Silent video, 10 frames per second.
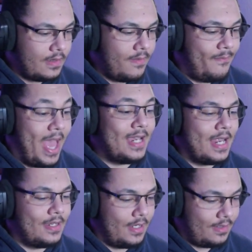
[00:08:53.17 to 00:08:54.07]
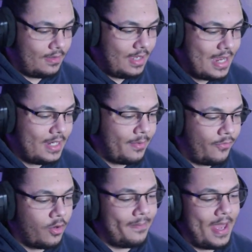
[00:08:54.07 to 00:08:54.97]
Bad ending. Ending number
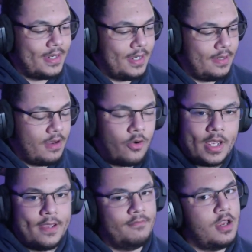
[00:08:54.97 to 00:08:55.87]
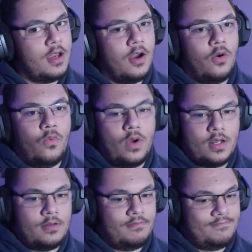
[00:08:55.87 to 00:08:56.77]
four, bad date. Okay.
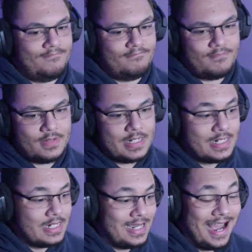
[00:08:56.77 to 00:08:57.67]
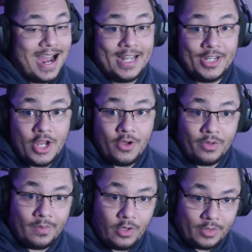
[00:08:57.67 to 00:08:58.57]
Well, I didn't know there
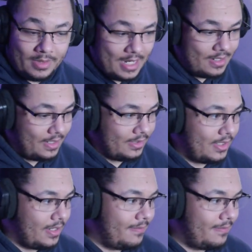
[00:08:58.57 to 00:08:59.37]
were multiple endings.